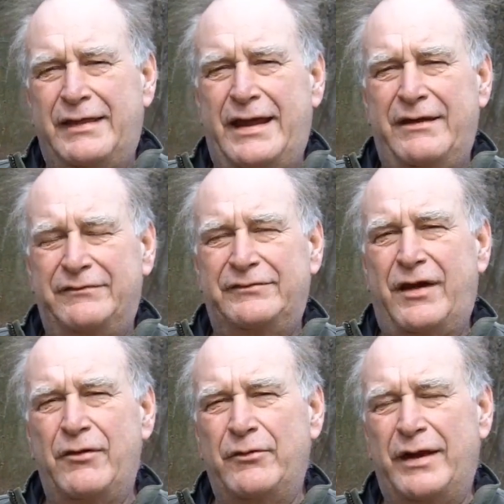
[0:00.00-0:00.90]
that have
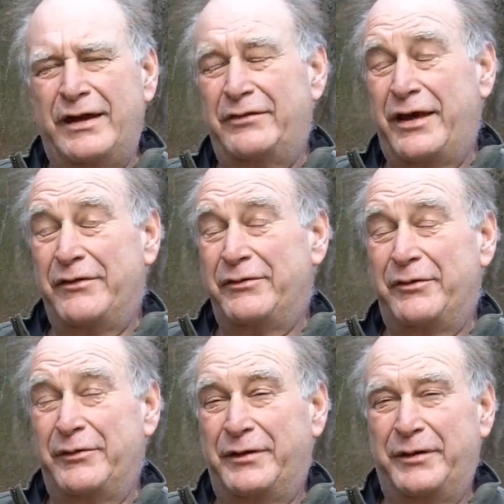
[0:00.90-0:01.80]
no
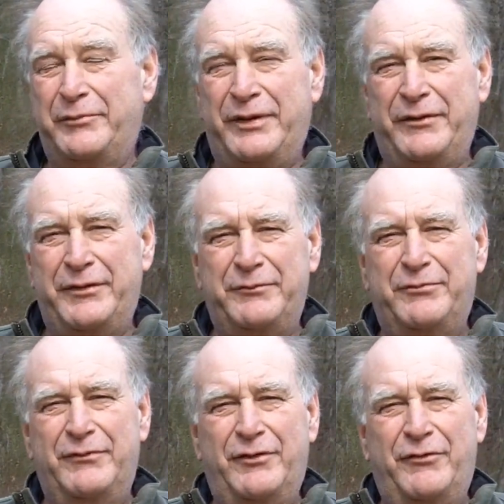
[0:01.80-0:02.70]
other apparent
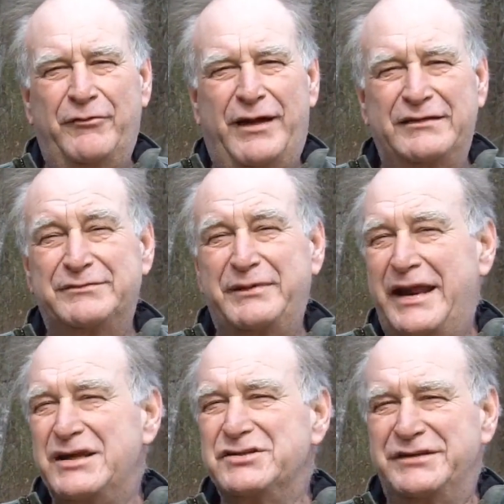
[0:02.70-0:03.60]

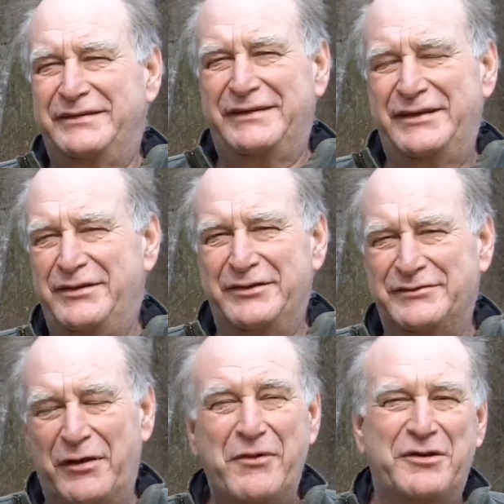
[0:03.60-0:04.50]
explanation.
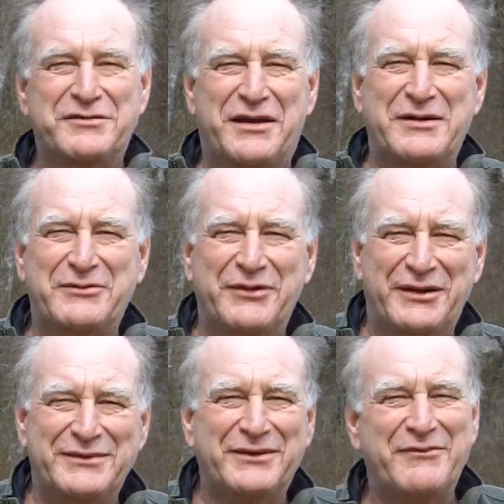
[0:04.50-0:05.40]
It's almost like
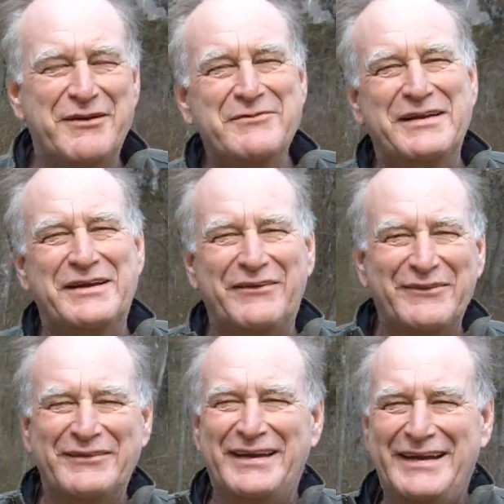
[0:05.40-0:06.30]
we're at the Caribbean,
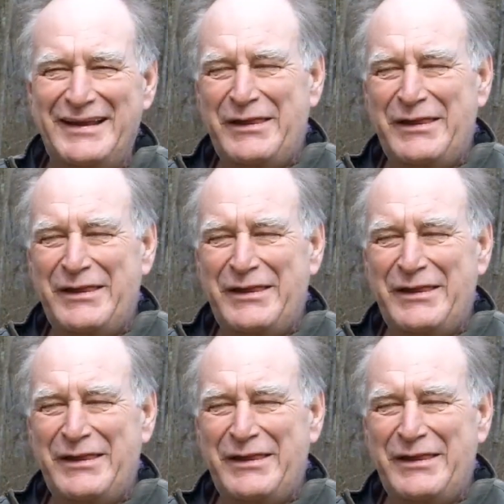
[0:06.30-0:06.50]
aren't we?